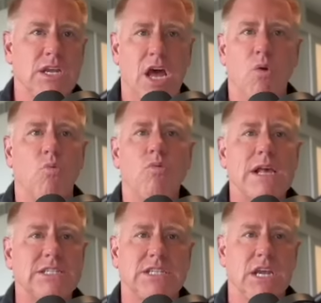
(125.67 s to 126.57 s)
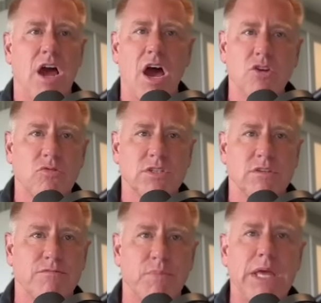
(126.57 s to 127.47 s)
arrested hundreds
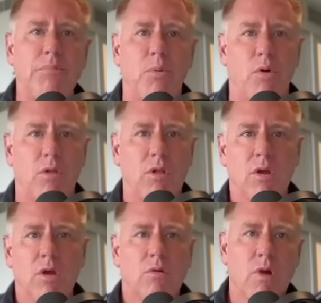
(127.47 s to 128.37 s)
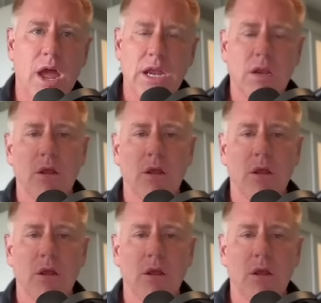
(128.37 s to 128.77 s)
of people, right?